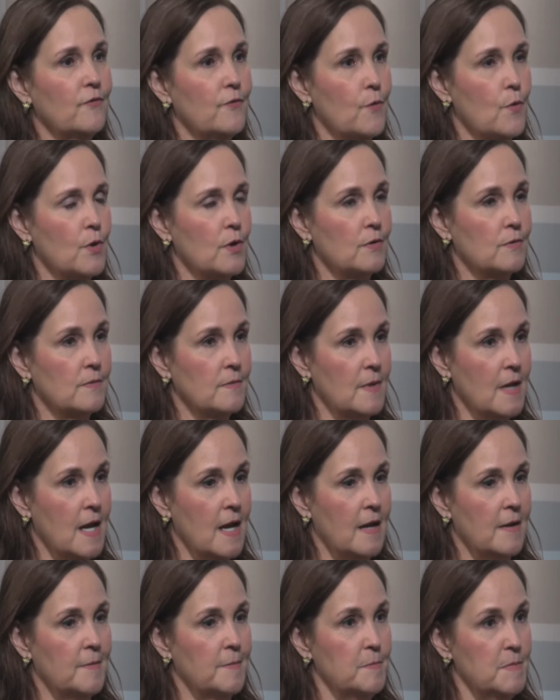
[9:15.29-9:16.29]
for
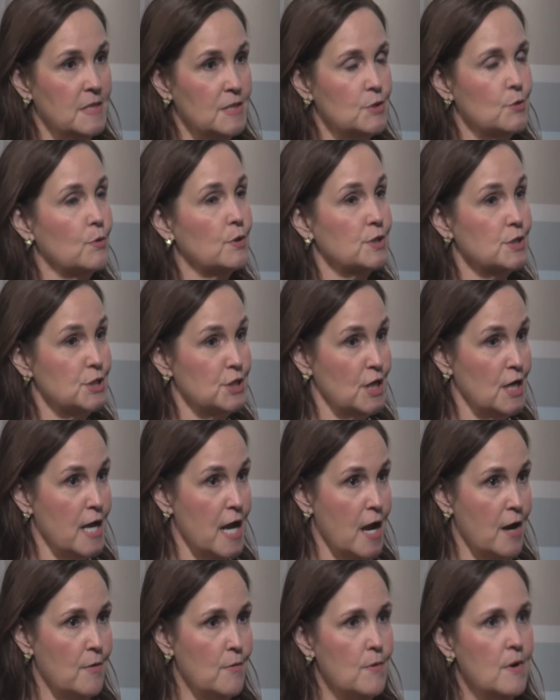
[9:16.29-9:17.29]
uh, mentors to
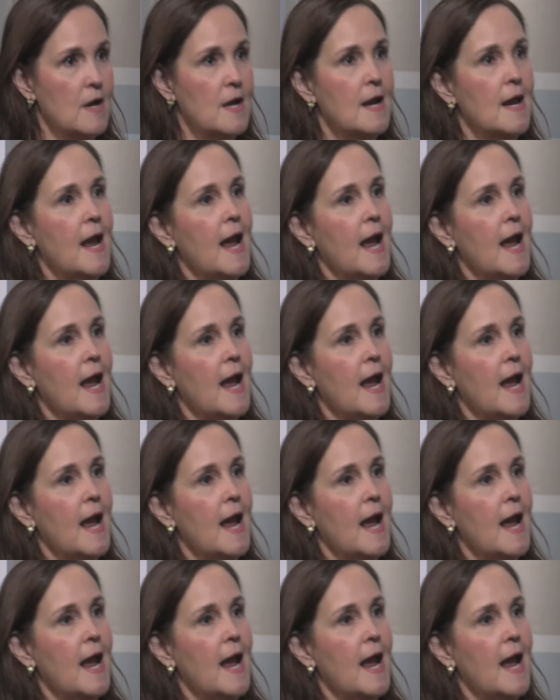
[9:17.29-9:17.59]
know.